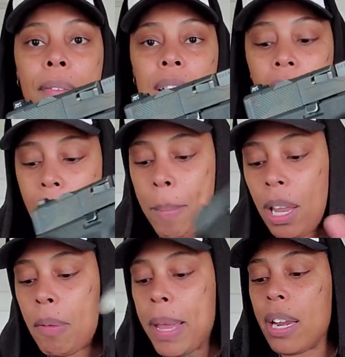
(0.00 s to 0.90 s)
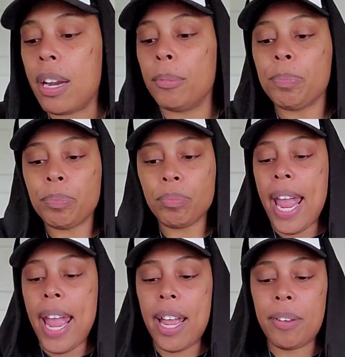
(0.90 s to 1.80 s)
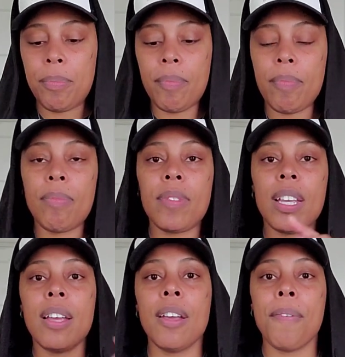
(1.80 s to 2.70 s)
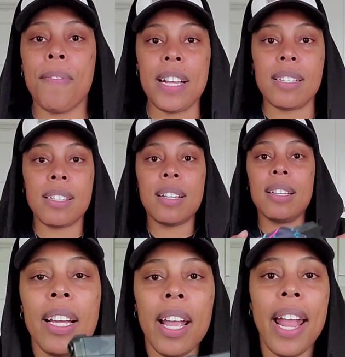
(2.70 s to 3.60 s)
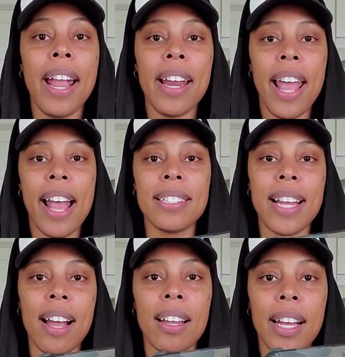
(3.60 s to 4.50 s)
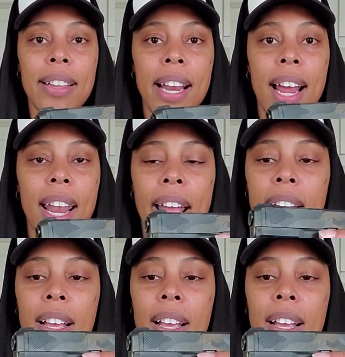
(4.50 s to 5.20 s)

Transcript: and 9 millimeter and fits, and it has that click that I like.